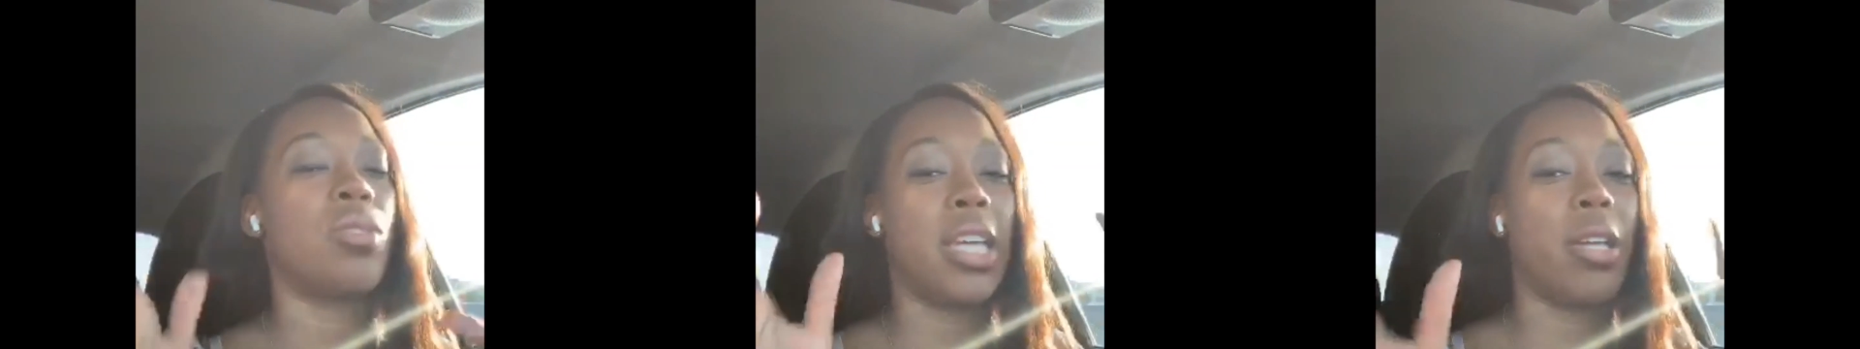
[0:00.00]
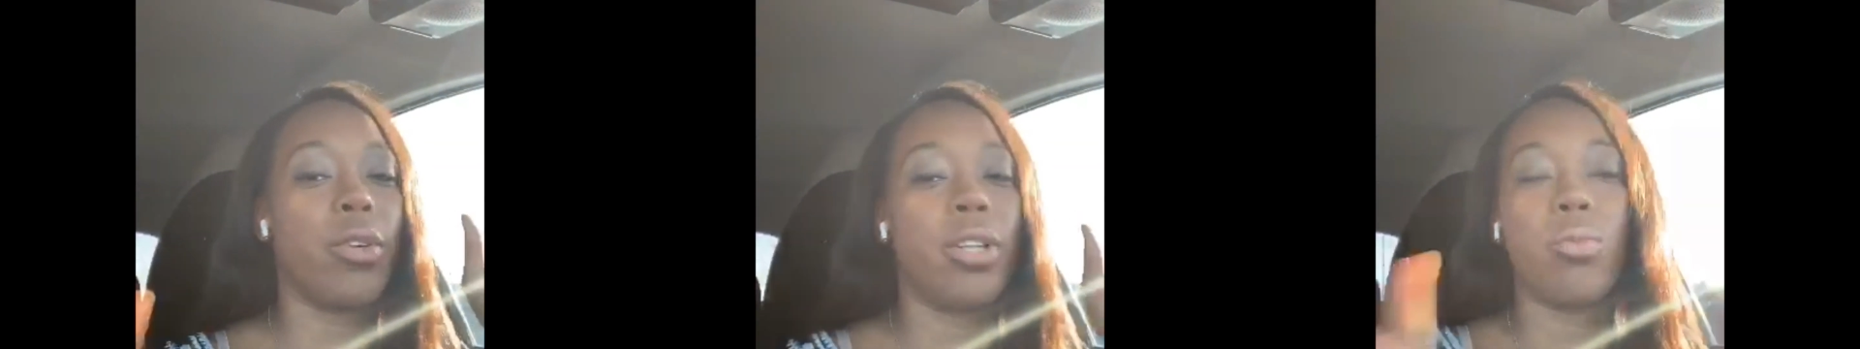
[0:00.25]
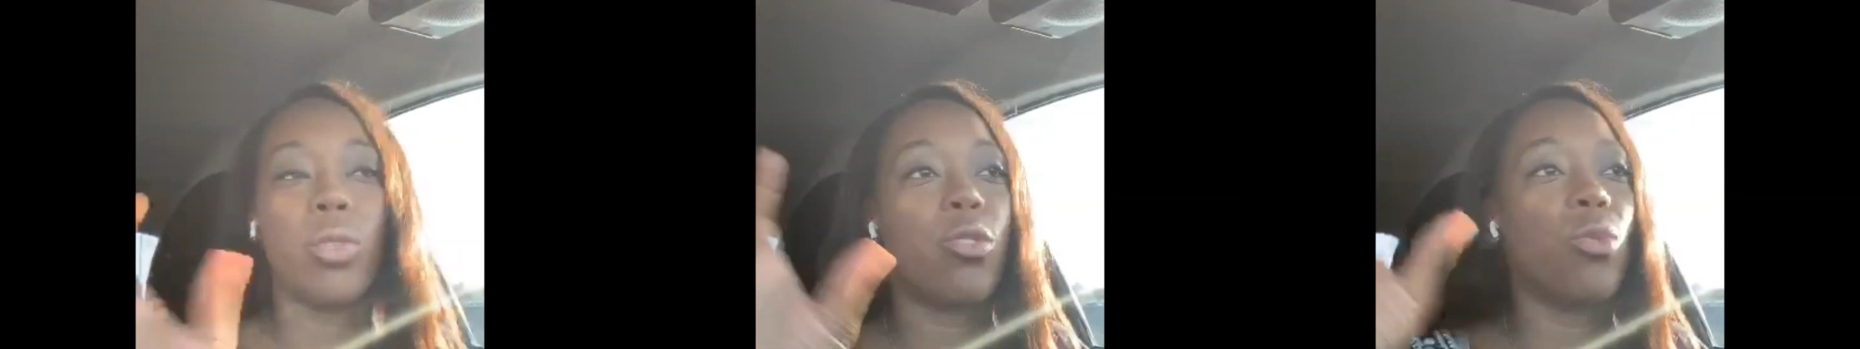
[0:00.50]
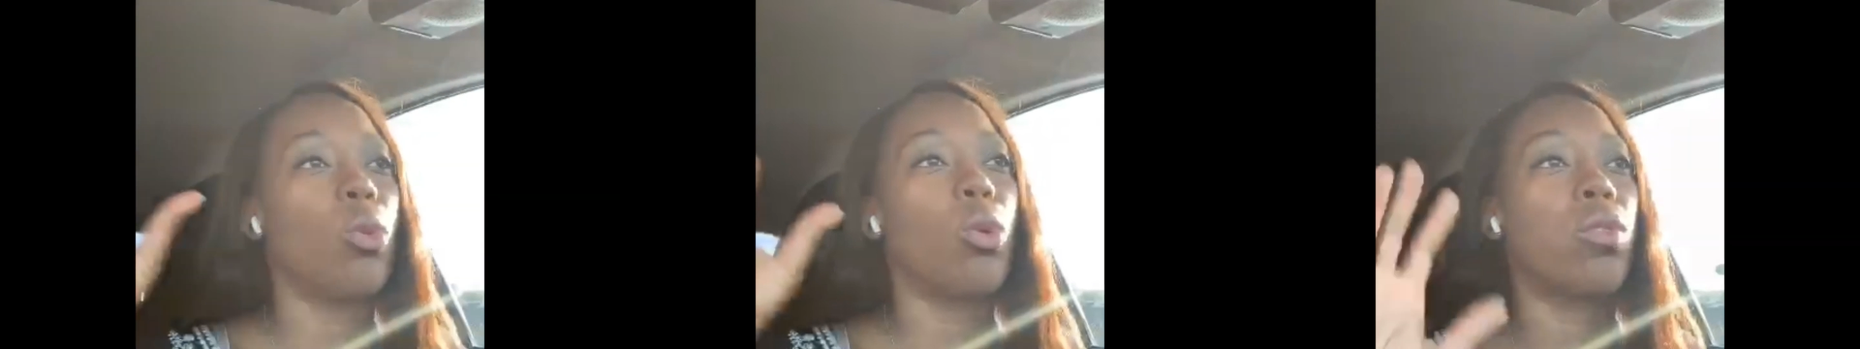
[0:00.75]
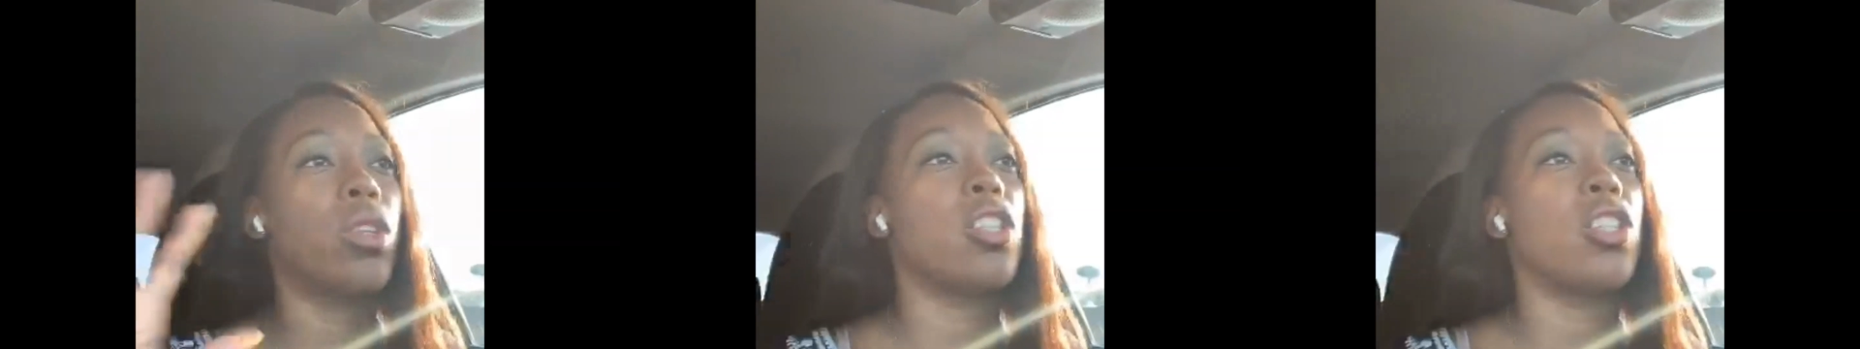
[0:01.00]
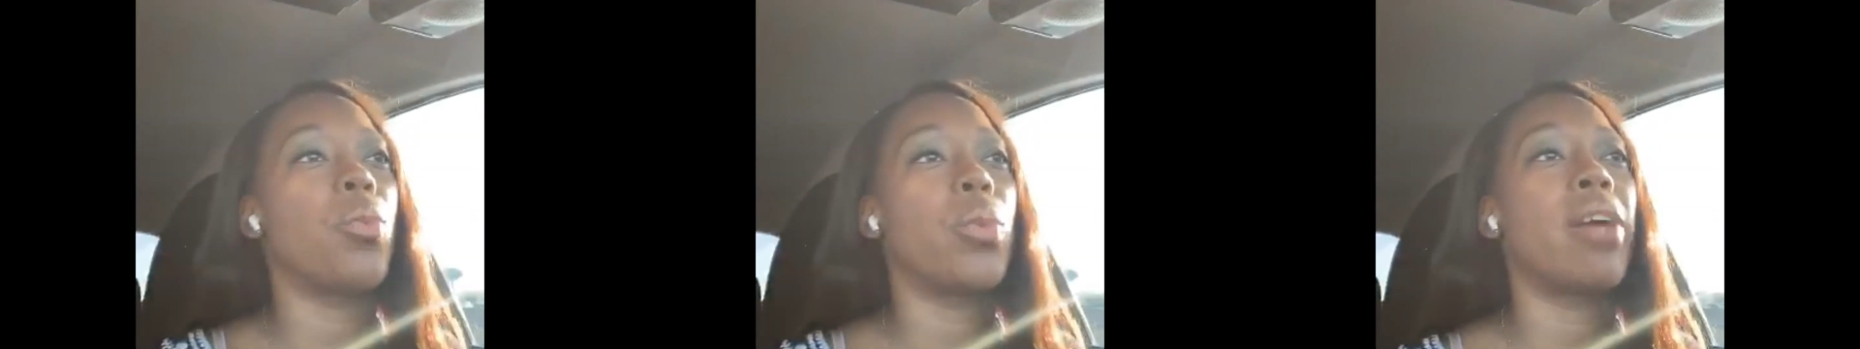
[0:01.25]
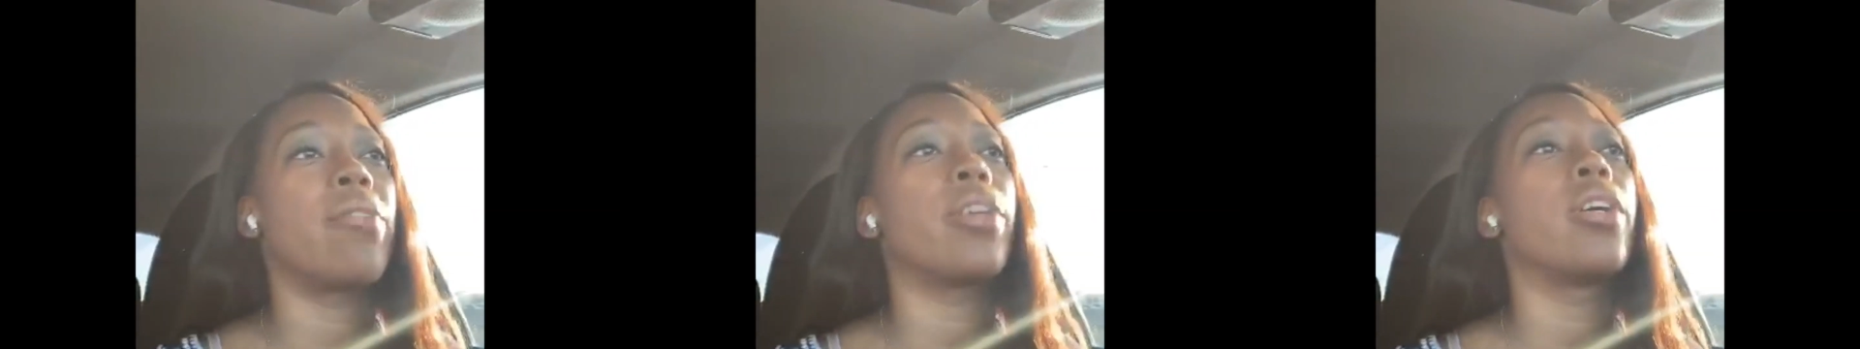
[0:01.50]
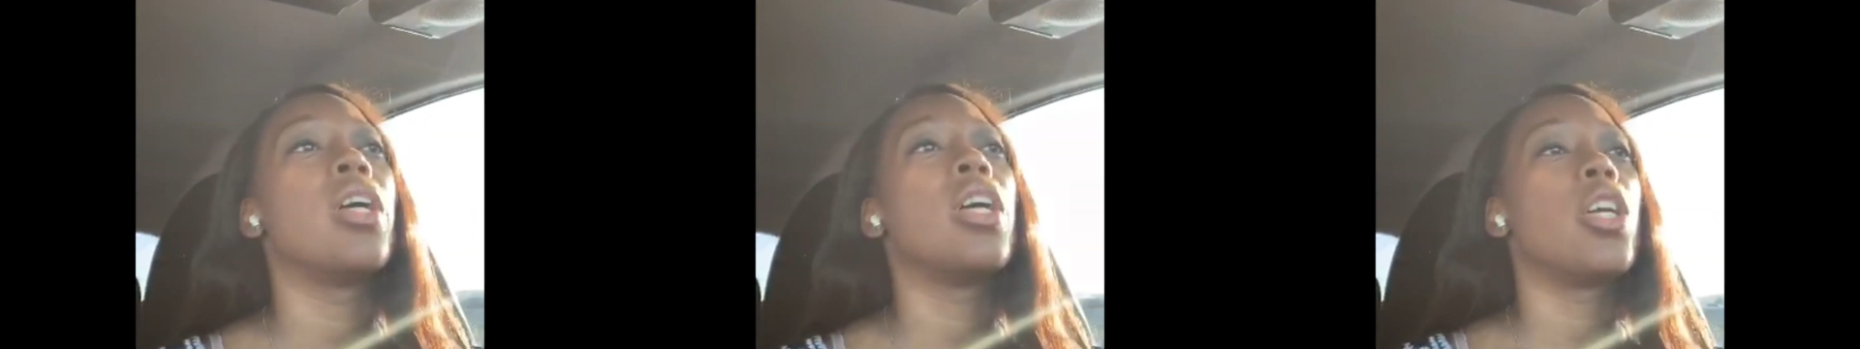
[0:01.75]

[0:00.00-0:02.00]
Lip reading: sacred ritual, religion, whatever,